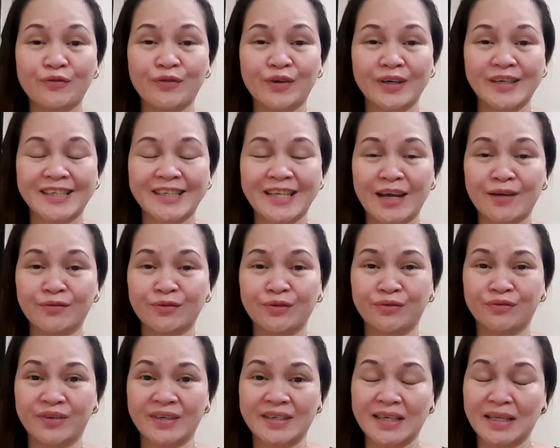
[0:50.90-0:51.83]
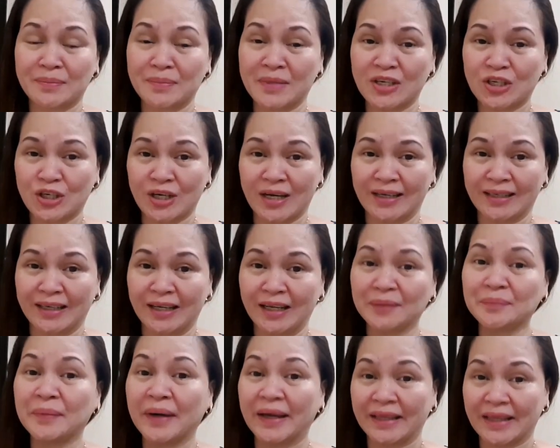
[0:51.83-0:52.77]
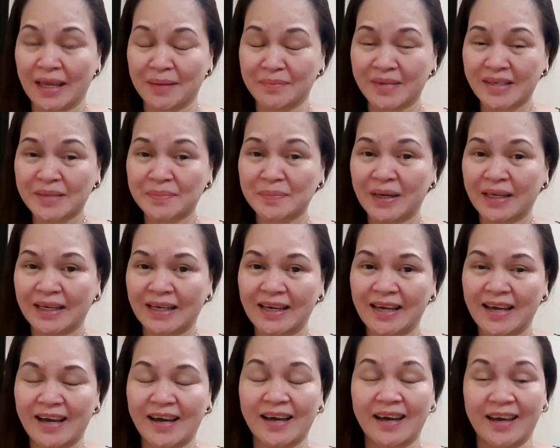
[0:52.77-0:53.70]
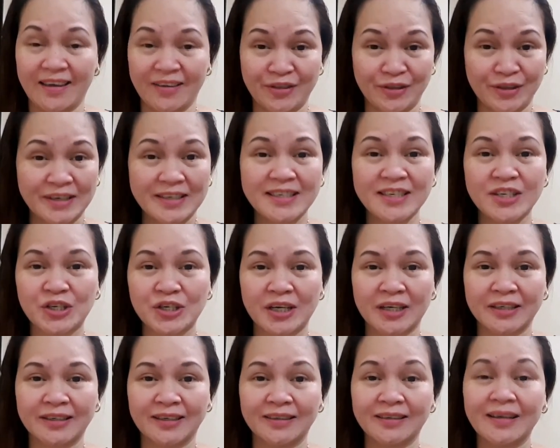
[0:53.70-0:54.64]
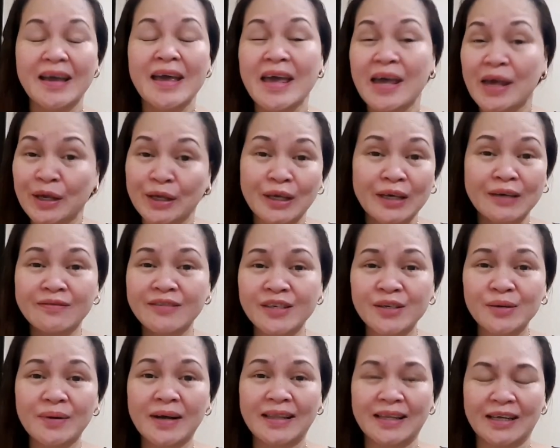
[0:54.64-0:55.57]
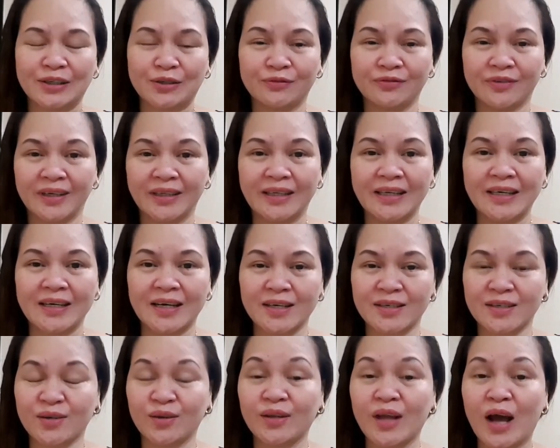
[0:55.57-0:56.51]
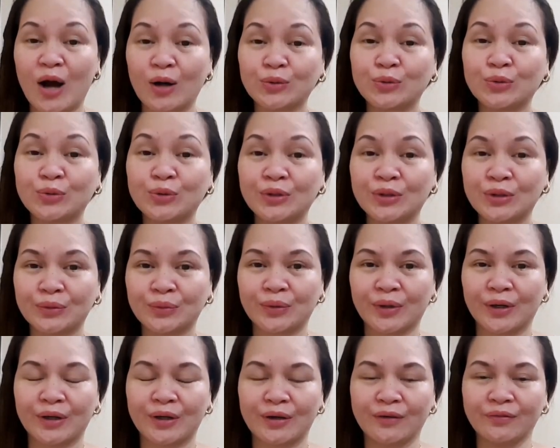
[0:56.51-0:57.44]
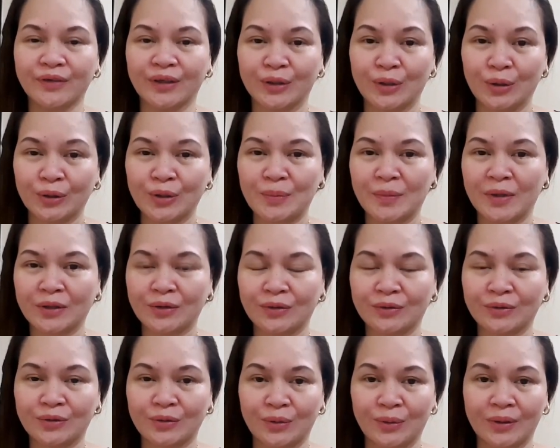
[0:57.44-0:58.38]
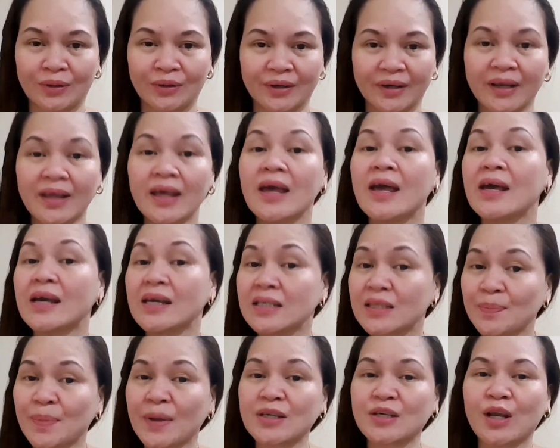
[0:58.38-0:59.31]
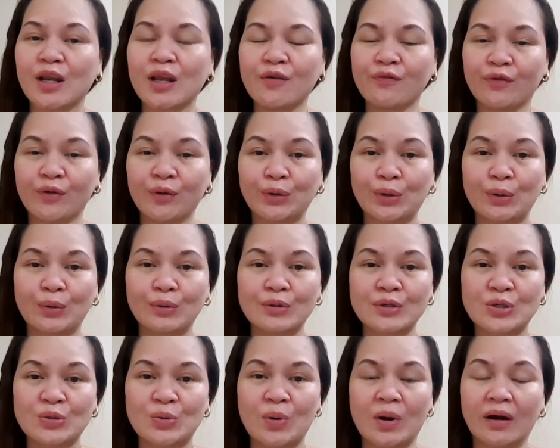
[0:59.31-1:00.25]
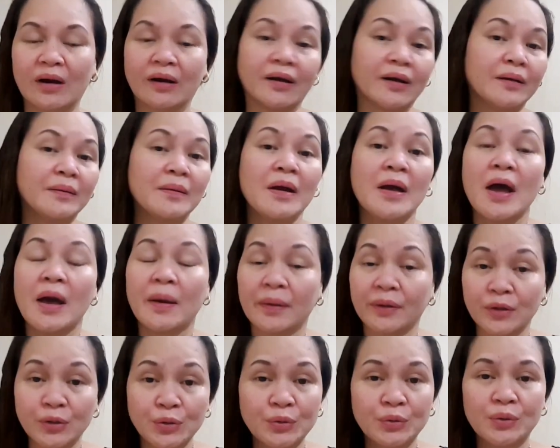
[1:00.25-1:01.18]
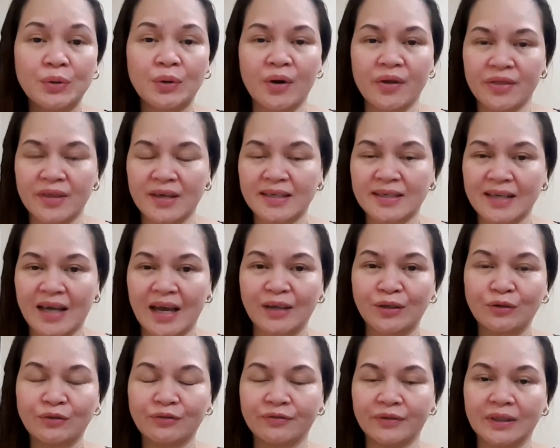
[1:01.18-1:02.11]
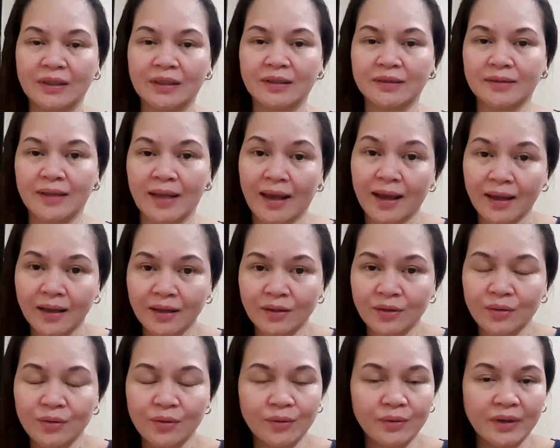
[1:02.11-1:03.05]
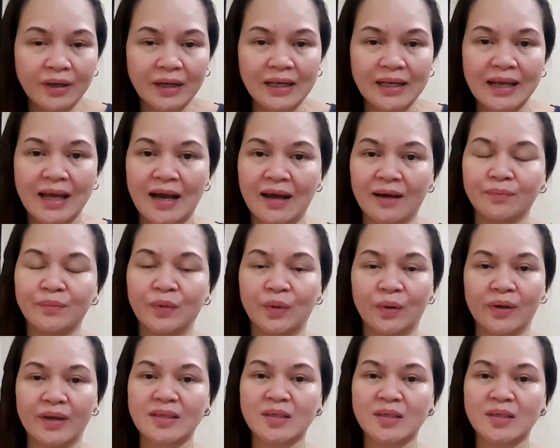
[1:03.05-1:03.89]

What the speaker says: First time to visit my channel, my name is Maria and this channel gives you a lot of ideas on how to do the work of a document controller, especially for those who are new on this kind of field and who really have no